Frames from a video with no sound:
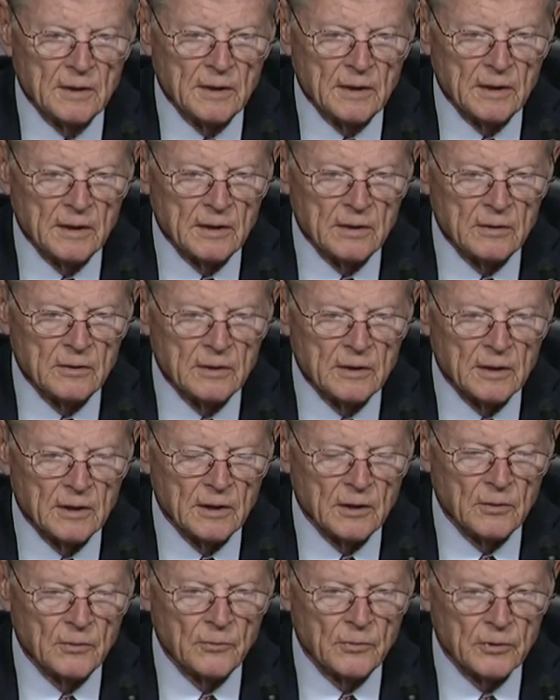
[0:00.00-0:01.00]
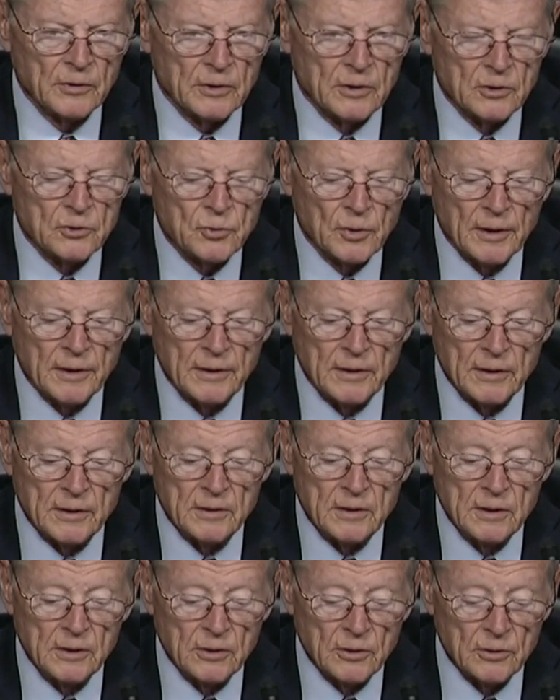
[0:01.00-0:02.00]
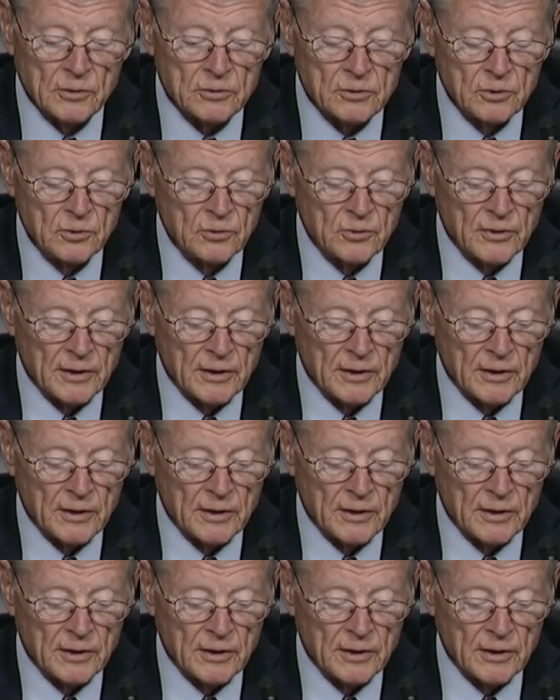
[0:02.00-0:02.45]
and we're going to try to adhere to